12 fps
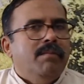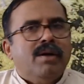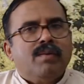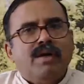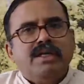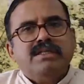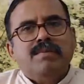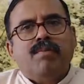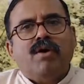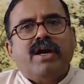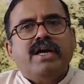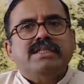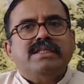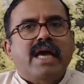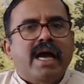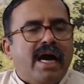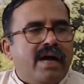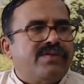But what is important is
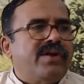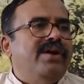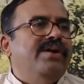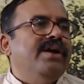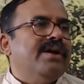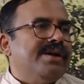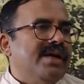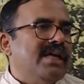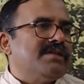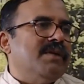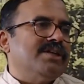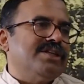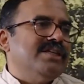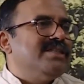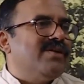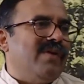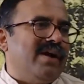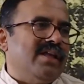an authentic realized master is
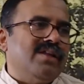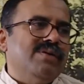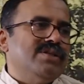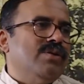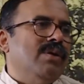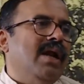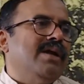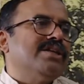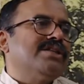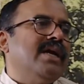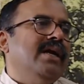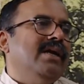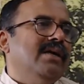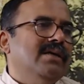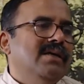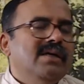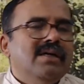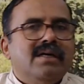required. Otherwise, you will
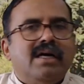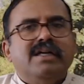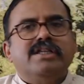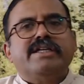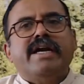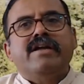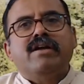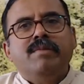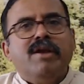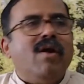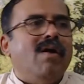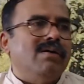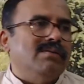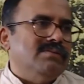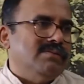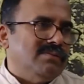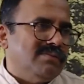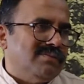understanding will be wrong.